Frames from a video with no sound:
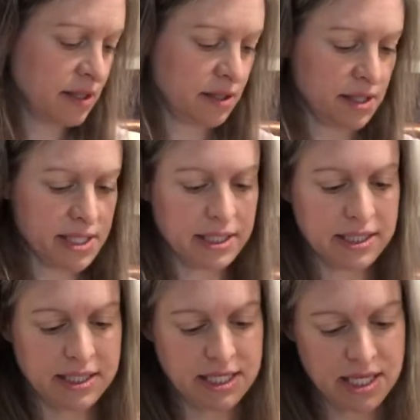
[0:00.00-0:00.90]
Let's
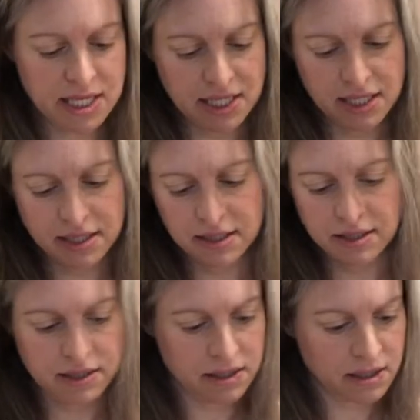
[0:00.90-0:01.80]
see.
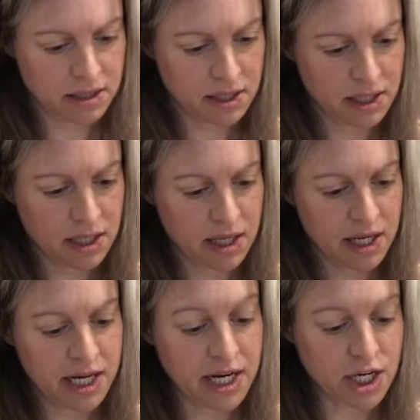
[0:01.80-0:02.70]

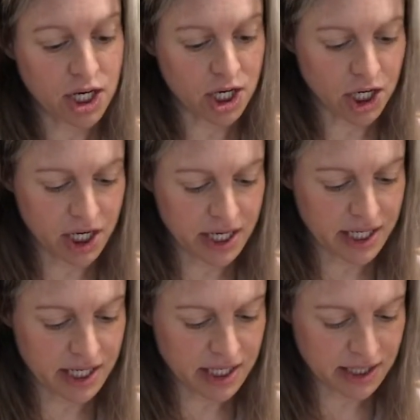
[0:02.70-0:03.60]
Here
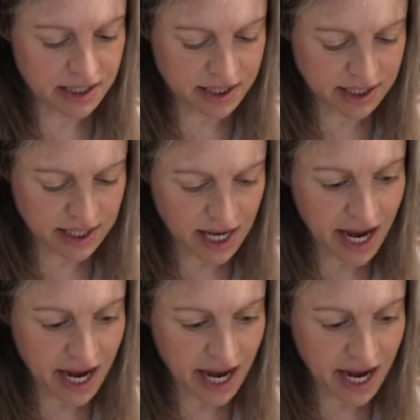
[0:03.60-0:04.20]
is